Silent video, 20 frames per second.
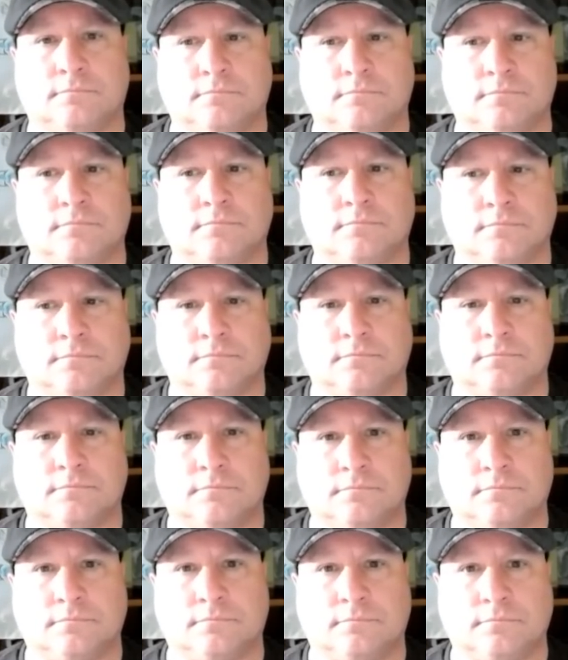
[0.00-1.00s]

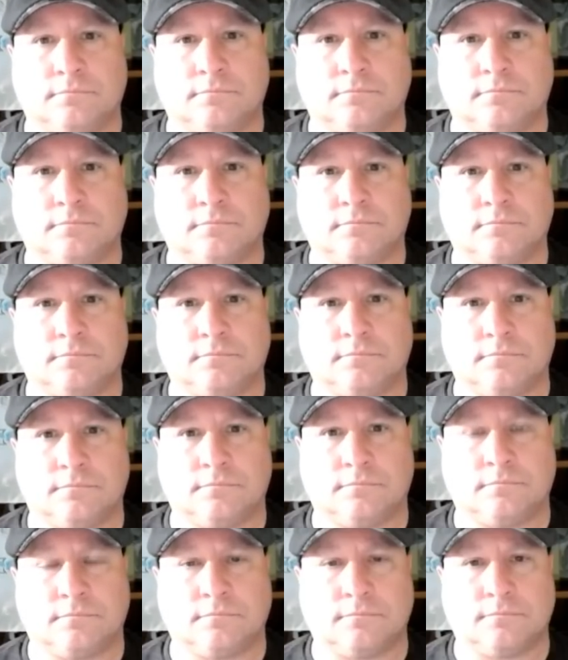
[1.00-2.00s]

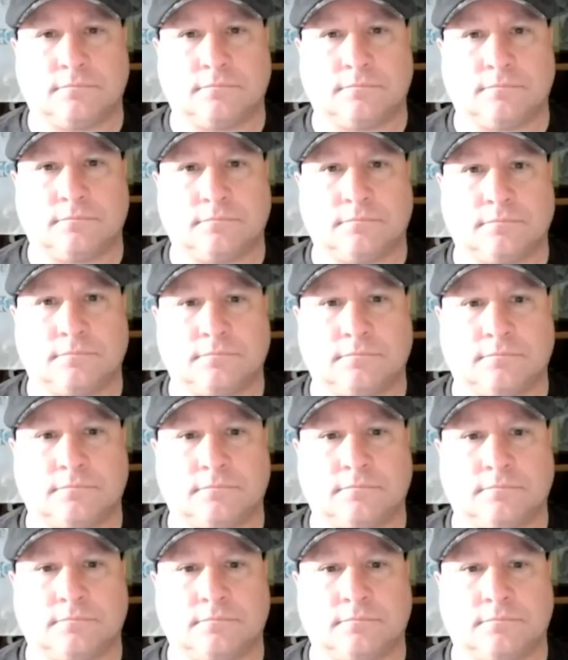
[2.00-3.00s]

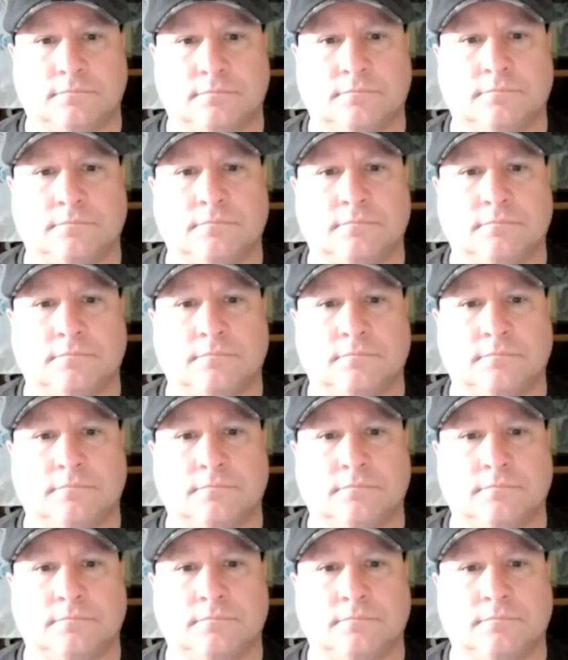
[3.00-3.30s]
No words are spoken by the person on screen.